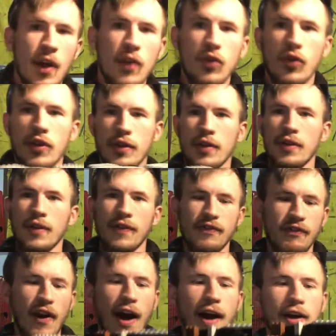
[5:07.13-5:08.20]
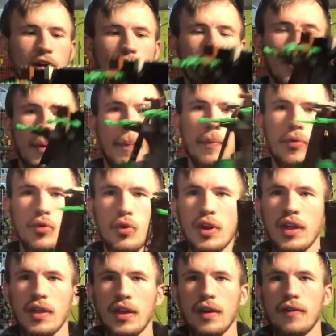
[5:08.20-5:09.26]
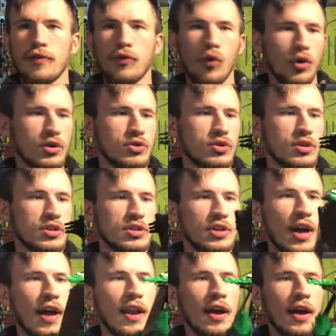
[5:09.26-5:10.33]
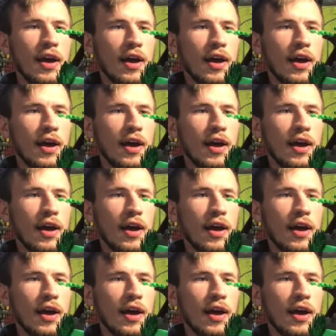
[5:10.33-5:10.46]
So this is the Fire Breathing Fortress set.